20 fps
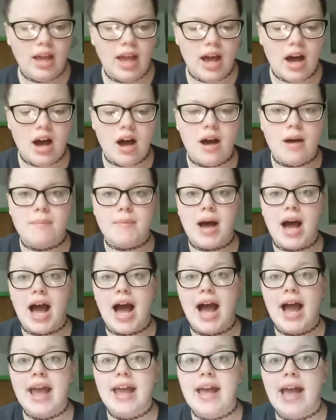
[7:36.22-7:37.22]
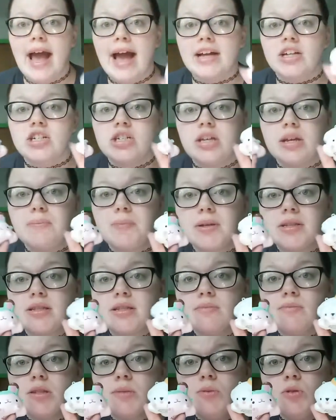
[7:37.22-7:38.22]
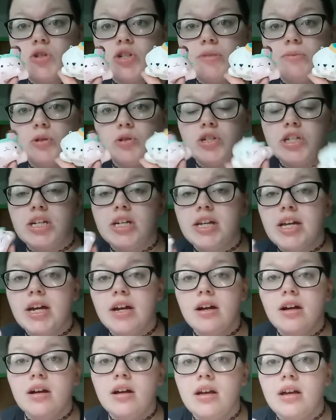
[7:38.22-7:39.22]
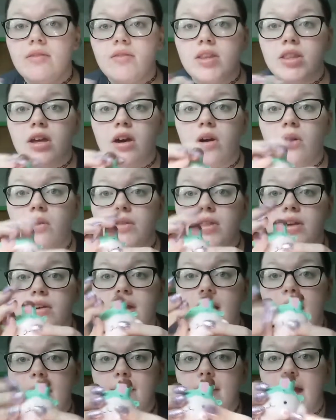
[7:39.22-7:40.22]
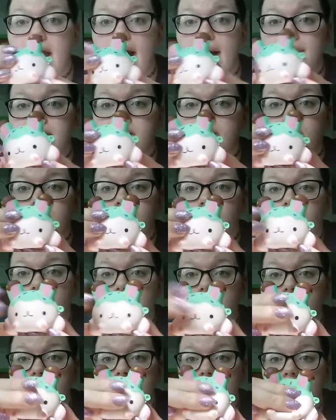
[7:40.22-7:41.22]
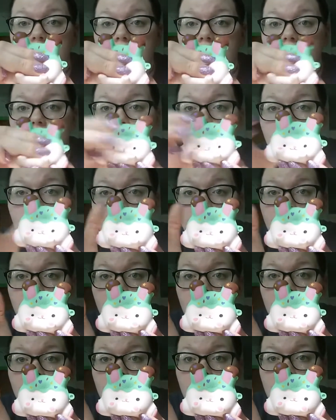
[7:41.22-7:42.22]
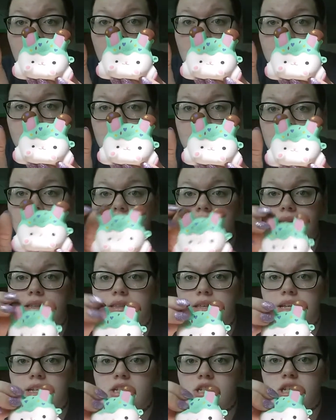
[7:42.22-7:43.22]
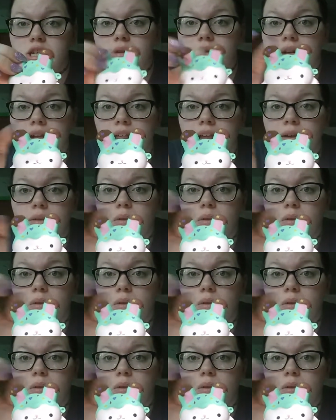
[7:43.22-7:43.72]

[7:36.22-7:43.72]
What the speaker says: I actually put some Smooshy Mooshy in here, even though they're not my absolute favorite a lot, because these 2 are like